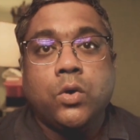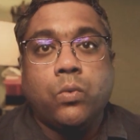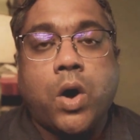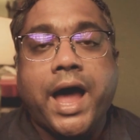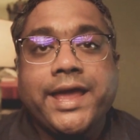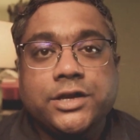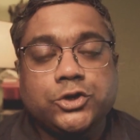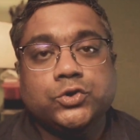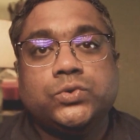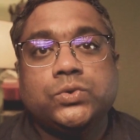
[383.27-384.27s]
Why
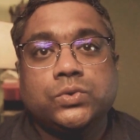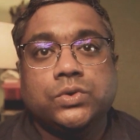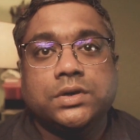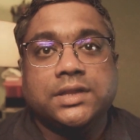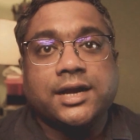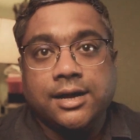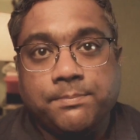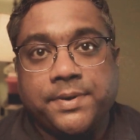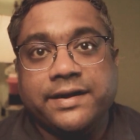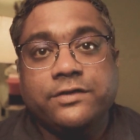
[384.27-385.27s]
do the
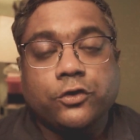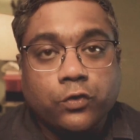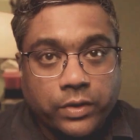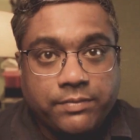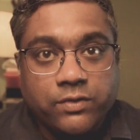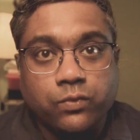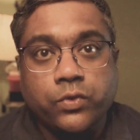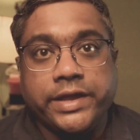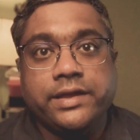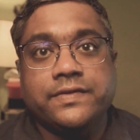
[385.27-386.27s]
companies or even
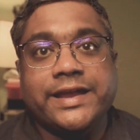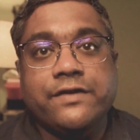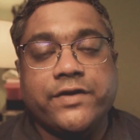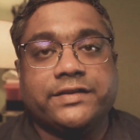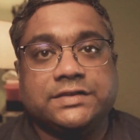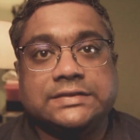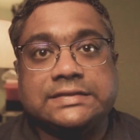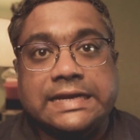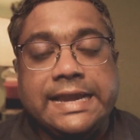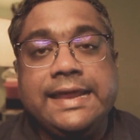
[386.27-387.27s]
we, the
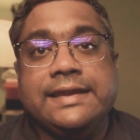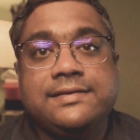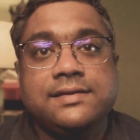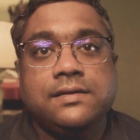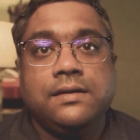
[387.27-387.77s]
investors, need